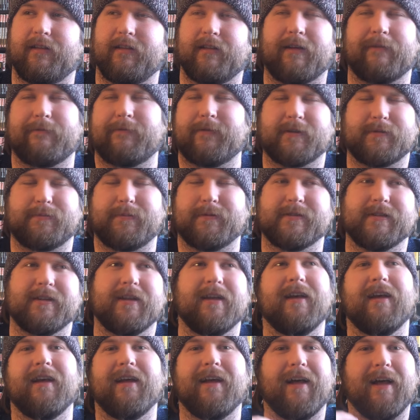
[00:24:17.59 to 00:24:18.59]
not first person,
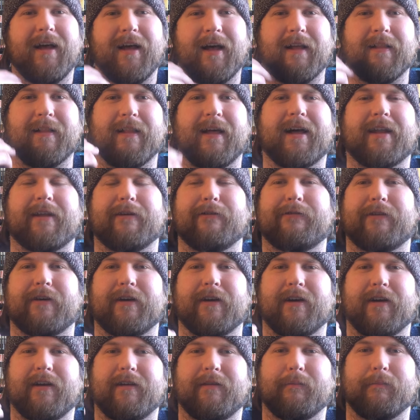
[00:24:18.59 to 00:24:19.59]
a lot
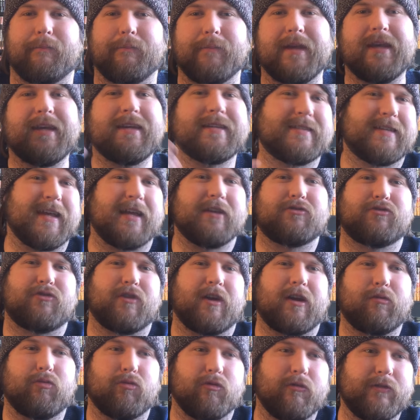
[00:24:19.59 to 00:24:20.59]
of
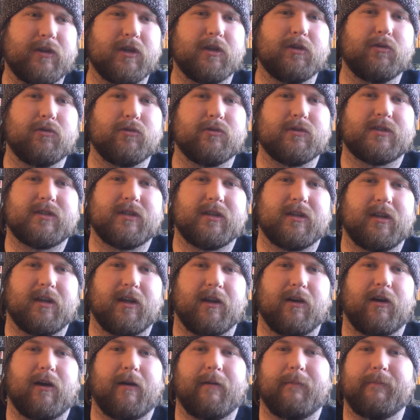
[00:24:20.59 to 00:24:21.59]
me-centric reviews. You
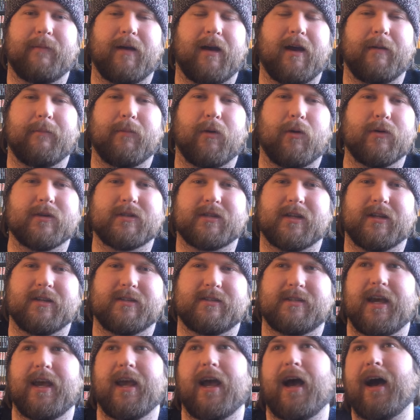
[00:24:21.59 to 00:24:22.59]
know, I'm always going
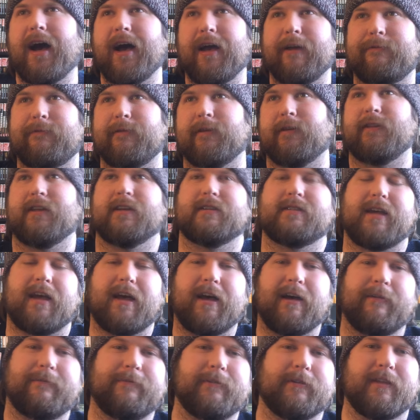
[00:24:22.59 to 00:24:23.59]
to say, I feel this,
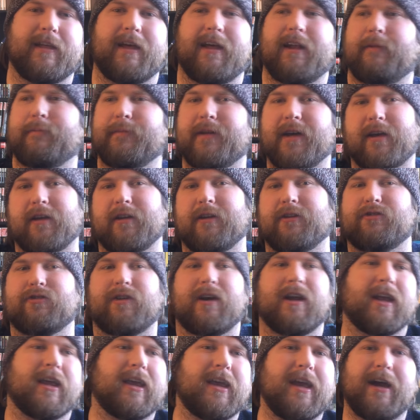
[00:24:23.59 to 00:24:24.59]
I feel that. I'm not going to
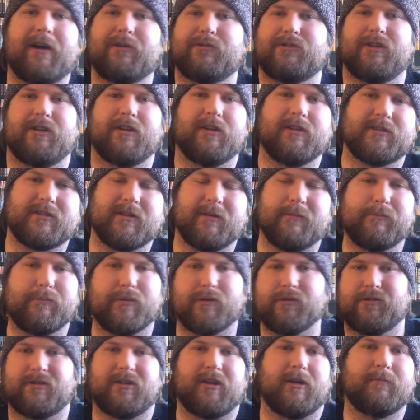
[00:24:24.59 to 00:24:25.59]
try to couch it in some
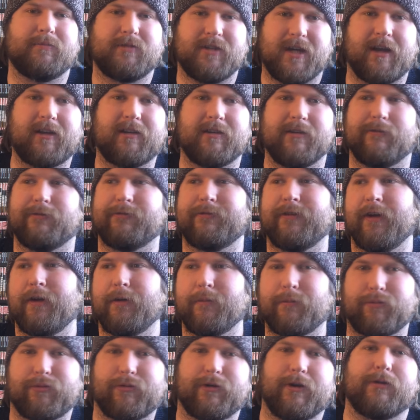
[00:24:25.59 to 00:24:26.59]
bullshit objective
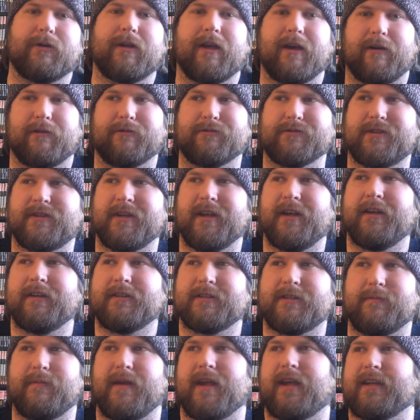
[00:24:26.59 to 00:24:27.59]
pronouns
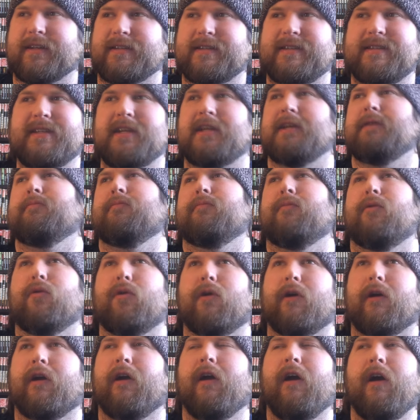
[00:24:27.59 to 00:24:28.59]
to make it seem
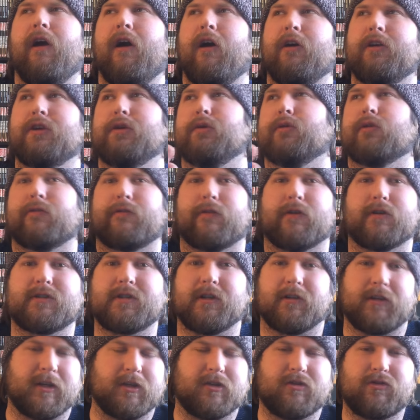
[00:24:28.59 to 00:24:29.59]
more
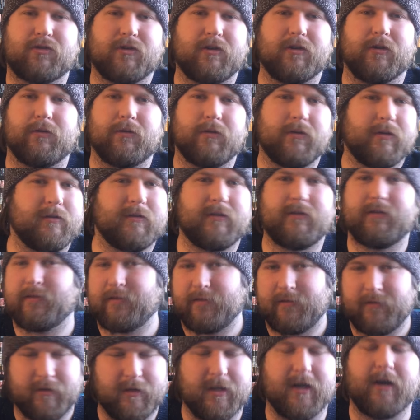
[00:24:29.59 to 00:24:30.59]
universally true.
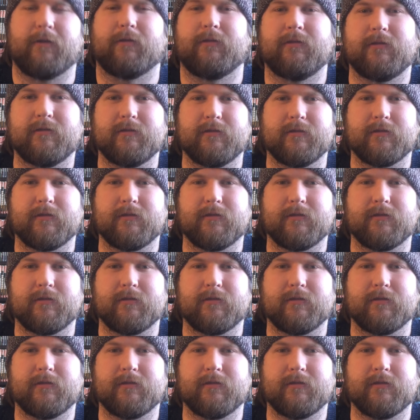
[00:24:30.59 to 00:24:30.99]
No.